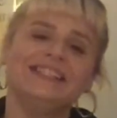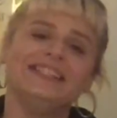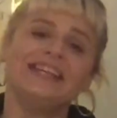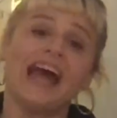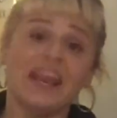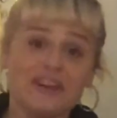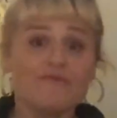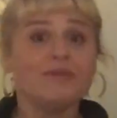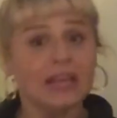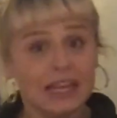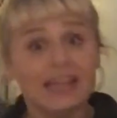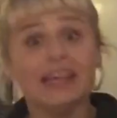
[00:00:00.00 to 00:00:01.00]
And it
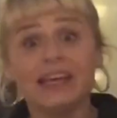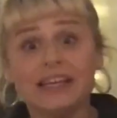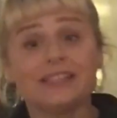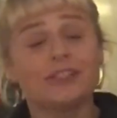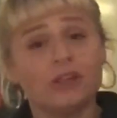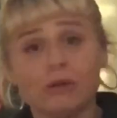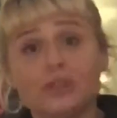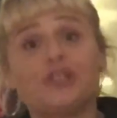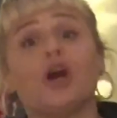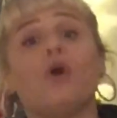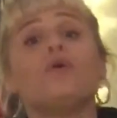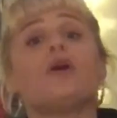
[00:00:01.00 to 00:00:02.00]
really is no
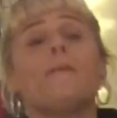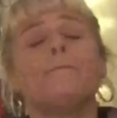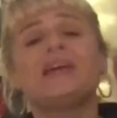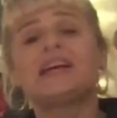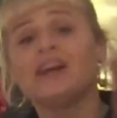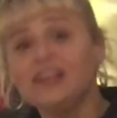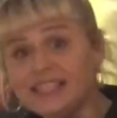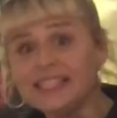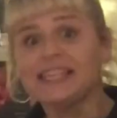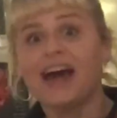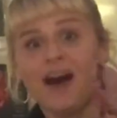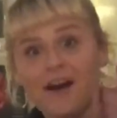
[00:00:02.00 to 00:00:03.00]
joke
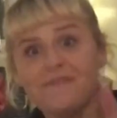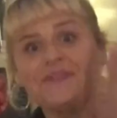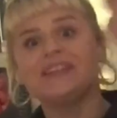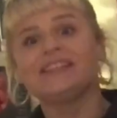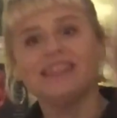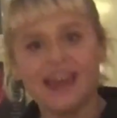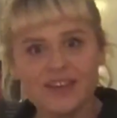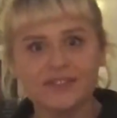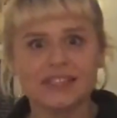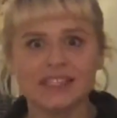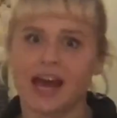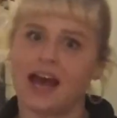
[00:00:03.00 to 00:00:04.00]
because of this
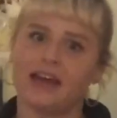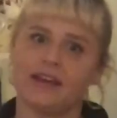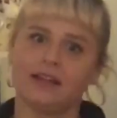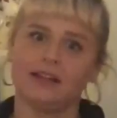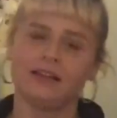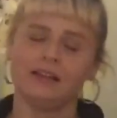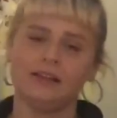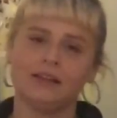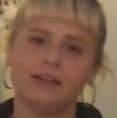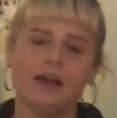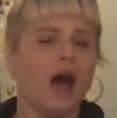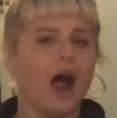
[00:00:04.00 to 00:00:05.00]
lifestyle.
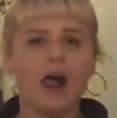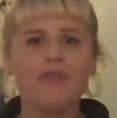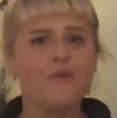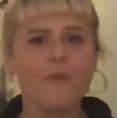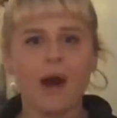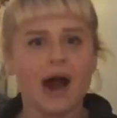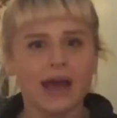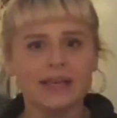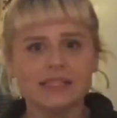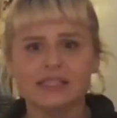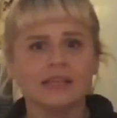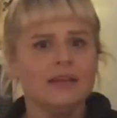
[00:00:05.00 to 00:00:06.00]

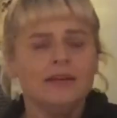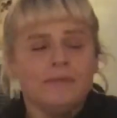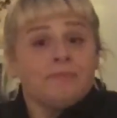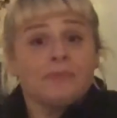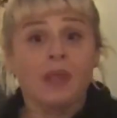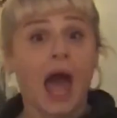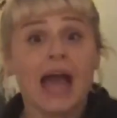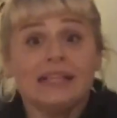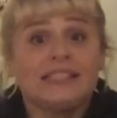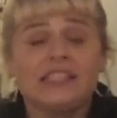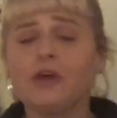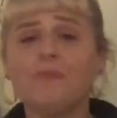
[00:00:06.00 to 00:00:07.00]
Otherwise, I'd
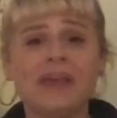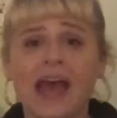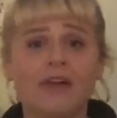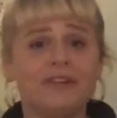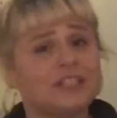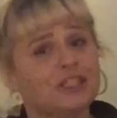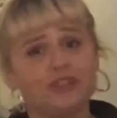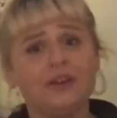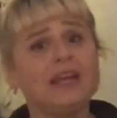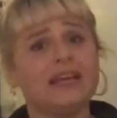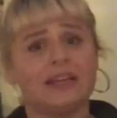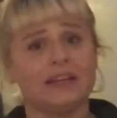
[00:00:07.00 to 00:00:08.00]
still be out in the
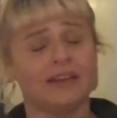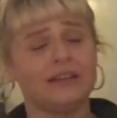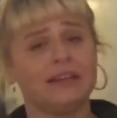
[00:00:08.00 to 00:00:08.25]
street.